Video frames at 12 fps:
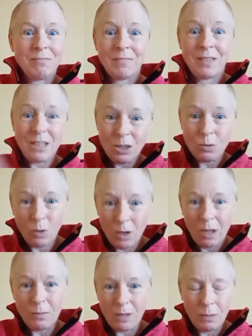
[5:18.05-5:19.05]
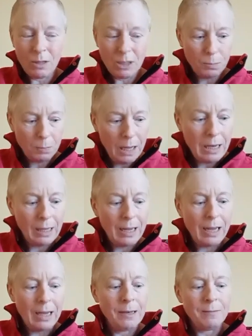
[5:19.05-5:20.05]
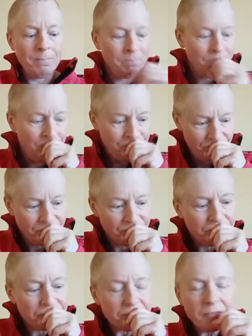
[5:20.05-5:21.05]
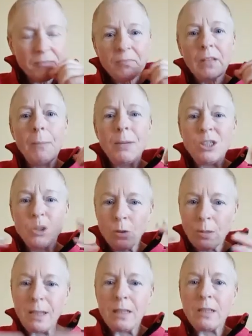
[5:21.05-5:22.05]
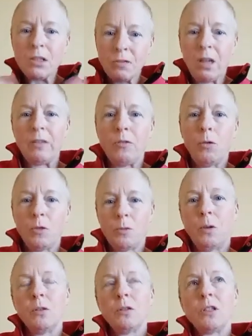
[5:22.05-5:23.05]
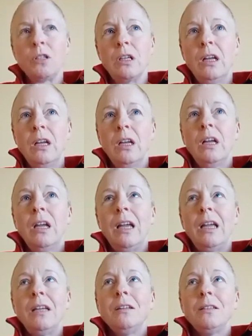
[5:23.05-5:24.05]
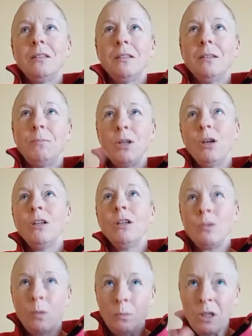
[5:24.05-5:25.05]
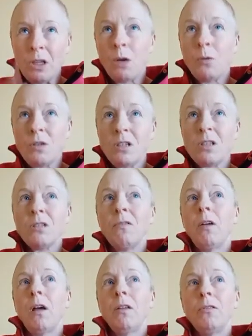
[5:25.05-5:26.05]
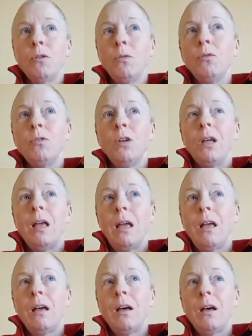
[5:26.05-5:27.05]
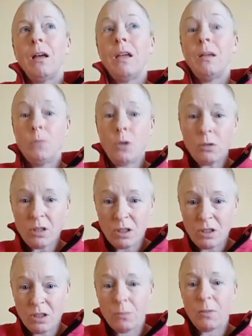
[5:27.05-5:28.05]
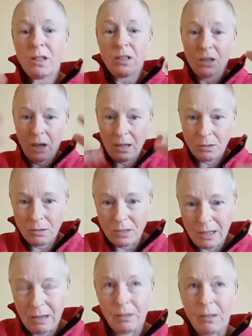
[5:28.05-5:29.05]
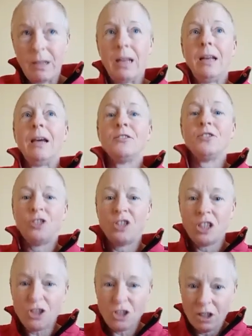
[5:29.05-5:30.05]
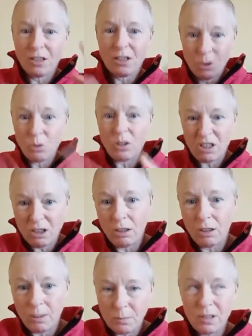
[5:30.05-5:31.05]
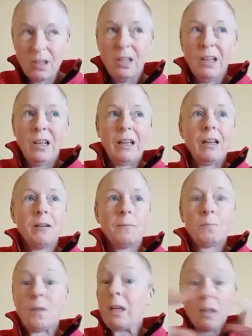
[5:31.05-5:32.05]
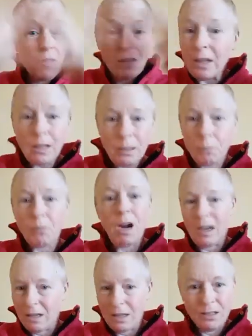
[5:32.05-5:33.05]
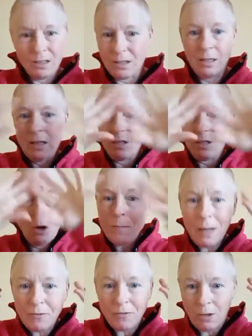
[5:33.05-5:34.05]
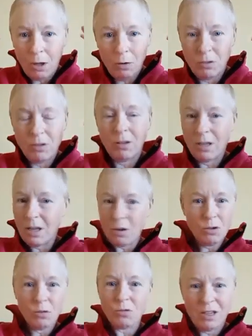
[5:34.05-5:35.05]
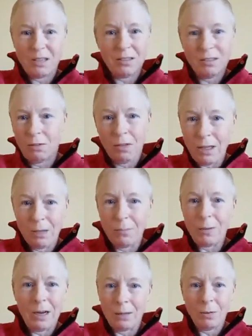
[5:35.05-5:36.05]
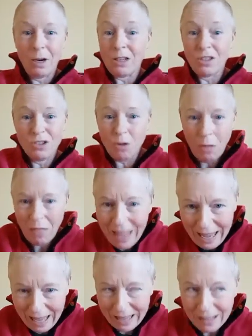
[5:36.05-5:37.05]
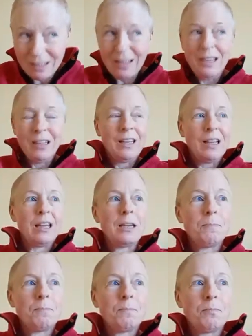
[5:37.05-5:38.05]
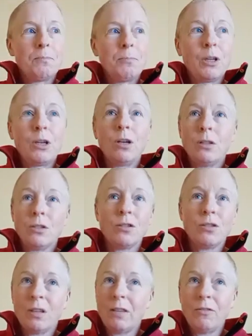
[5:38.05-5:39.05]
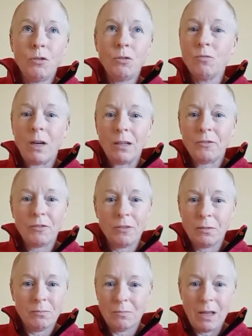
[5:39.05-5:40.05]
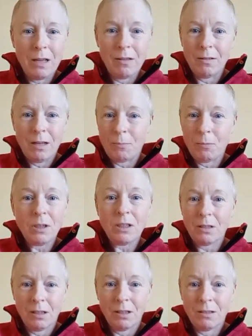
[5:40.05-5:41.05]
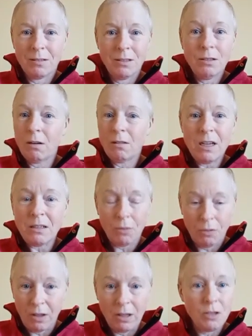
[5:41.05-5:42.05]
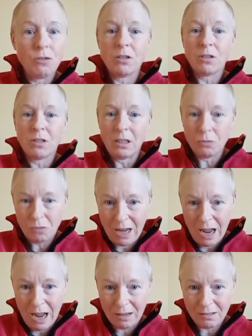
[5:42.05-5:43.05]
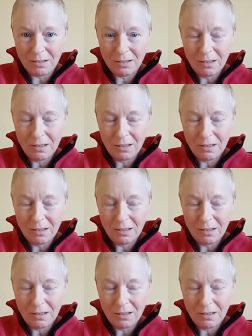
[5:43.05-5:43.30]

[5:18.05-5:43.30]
this is what I'm explaining, and I mean talking about the survival response. And because when we go into survival, our immune system is dialed down and our digestion sort of stops. And our thinking brain there's no blood flow to the neocortex, the thinking part of the brain is not there. Because if you're running from a predator, you don't need to think, you just need to react.